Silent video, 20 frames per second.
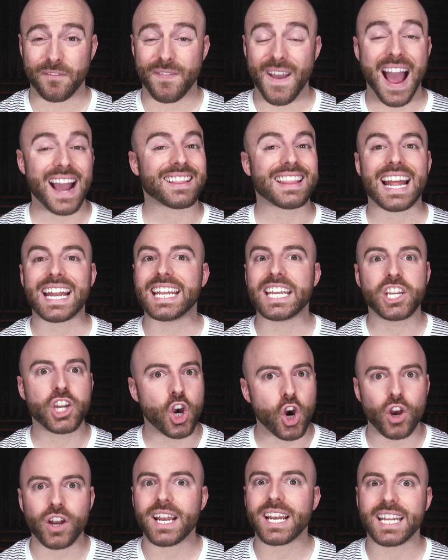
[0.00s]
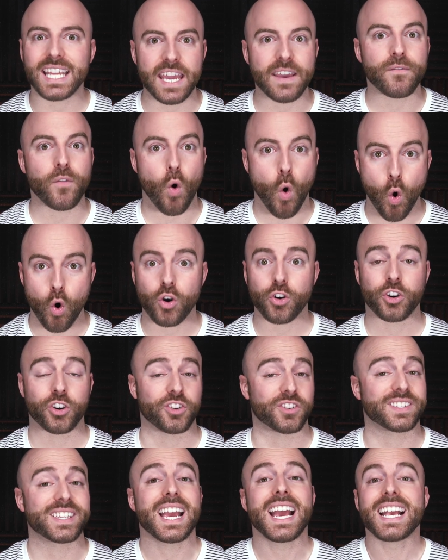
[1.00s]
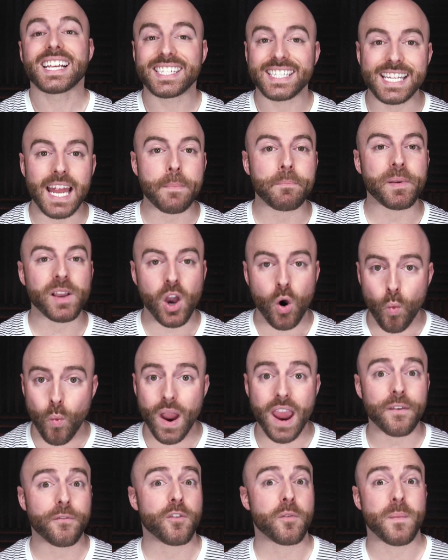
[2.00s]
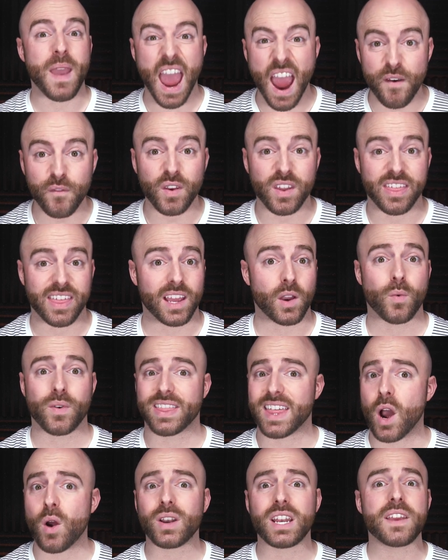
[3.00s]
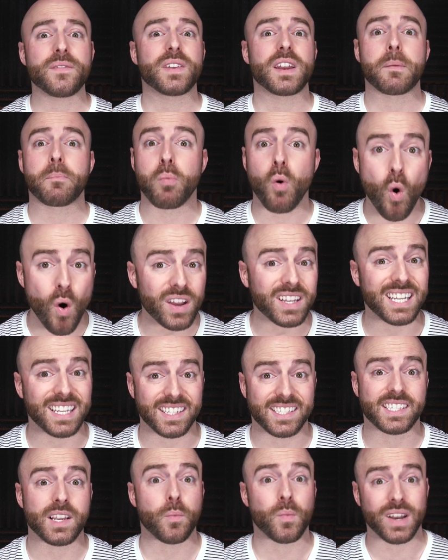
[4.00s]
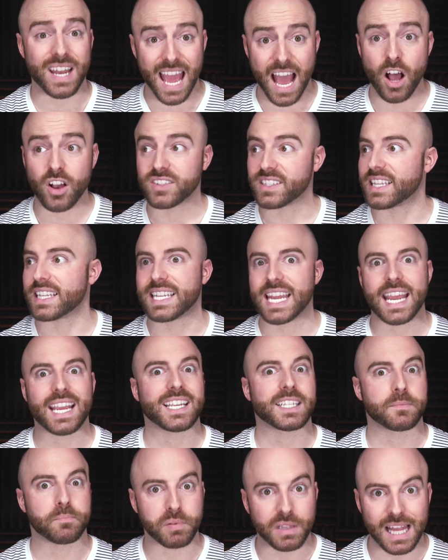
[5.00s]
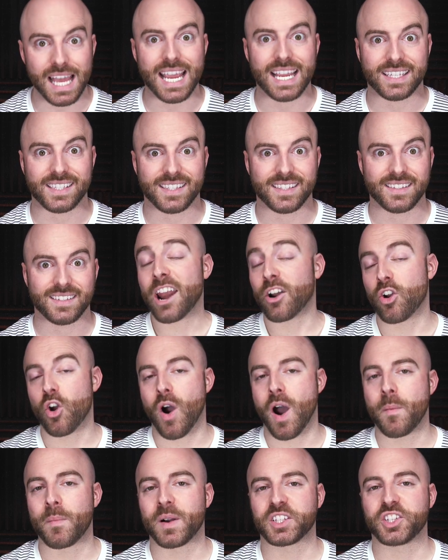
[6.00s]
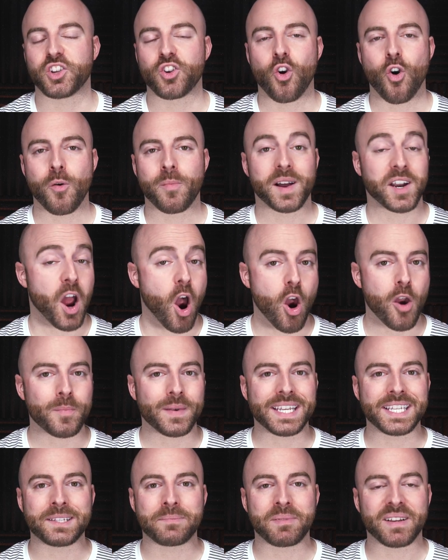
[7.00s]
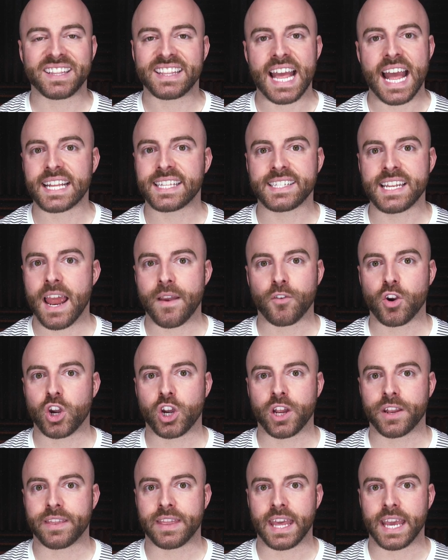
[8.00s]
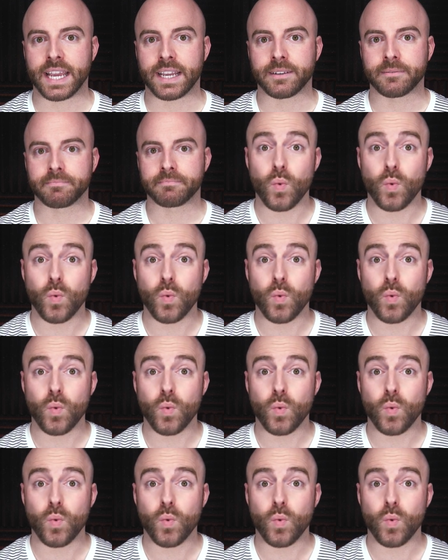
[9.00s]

in fact, that he couldn't give orders, stepping away from everything without even appointing someone else to take his place. I don't know how much you know about armies, but that's never a good thing.